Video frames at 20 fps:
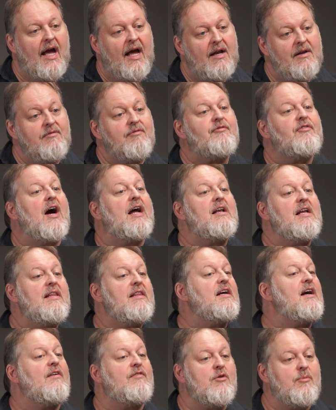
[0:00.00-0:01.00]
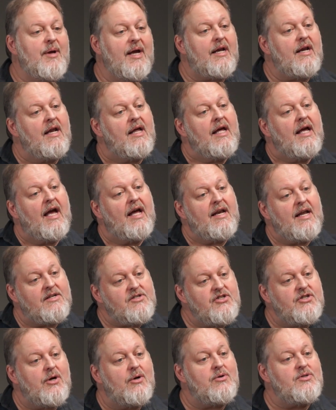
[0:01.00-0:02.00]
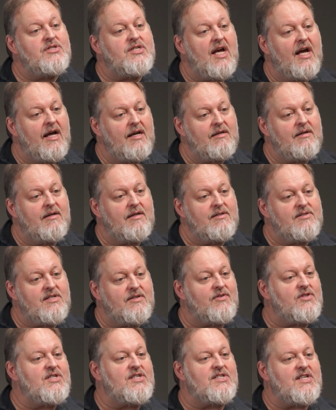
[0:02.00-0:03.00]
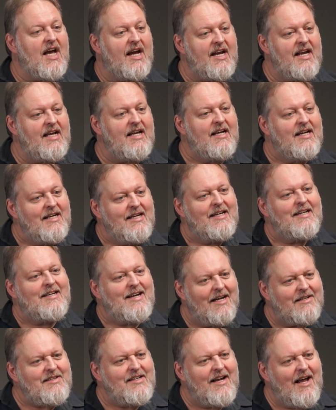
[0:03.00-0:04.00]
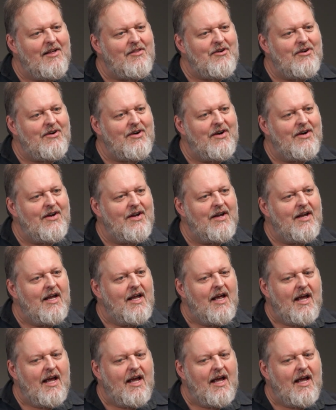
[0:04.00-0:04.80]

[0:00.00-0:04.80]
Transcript: And finally, the government and NGOs and civil society got together.